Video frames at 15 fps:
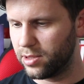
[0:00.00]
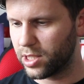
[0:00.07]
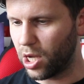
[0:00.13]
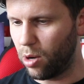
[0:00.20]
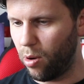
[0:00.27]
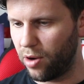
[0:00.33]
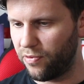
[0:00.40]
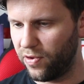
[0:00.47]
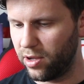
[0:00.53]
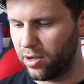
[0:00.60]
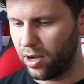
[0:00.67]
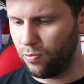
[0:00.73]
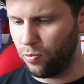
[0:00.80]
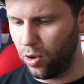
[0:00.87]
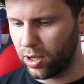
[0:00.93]
go over
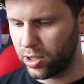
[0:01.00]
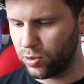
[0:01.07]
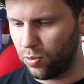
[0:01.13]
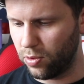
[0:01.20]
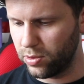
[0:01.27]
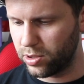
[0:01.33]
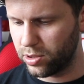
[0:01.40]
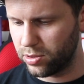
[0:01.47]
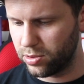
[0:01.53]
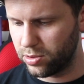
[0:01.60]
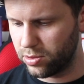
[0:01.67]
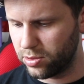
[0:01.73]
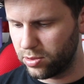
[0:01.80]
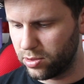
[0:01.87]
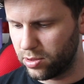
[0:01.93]
and work towards. So
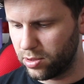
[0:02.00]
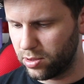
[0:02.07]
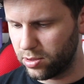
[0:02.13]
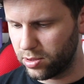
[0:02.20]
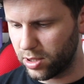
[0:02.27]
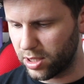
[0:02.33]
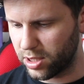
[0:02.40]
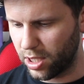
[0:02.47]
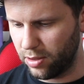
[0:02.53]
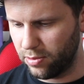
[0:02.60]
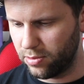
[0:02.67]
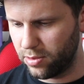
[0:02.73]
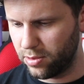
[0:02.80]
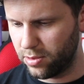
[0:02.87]
let's go.